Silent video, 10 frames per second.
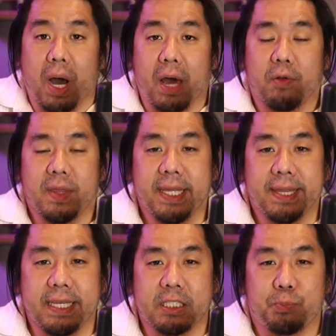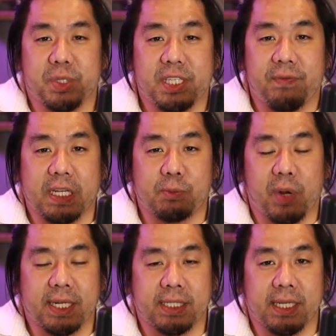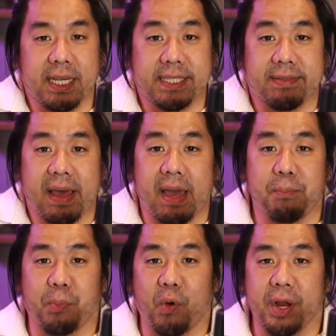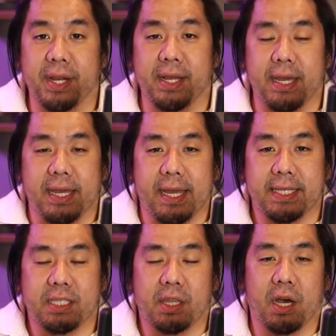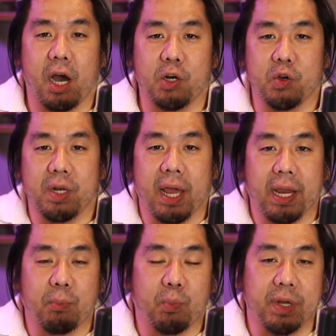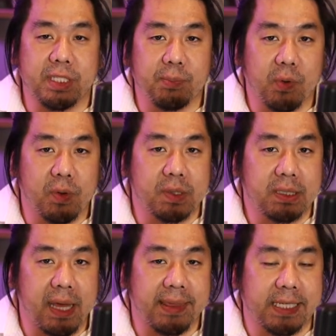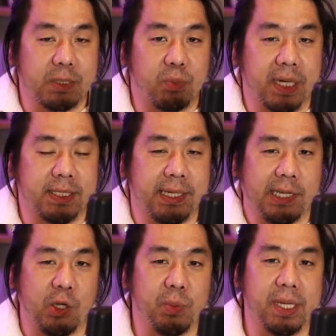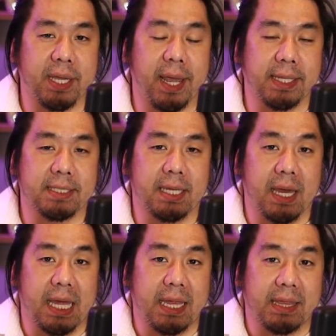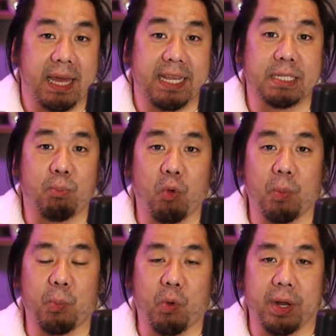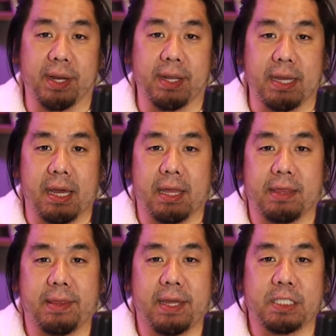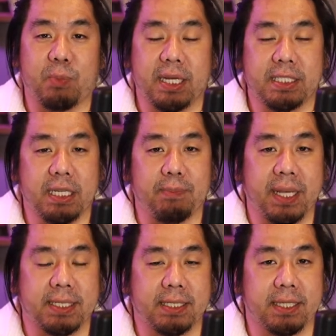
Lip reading: I don't think this specific spreadsheet is that important. It's the underlying principles that this spreadsheet communicates that is more important. The spreadsheet basically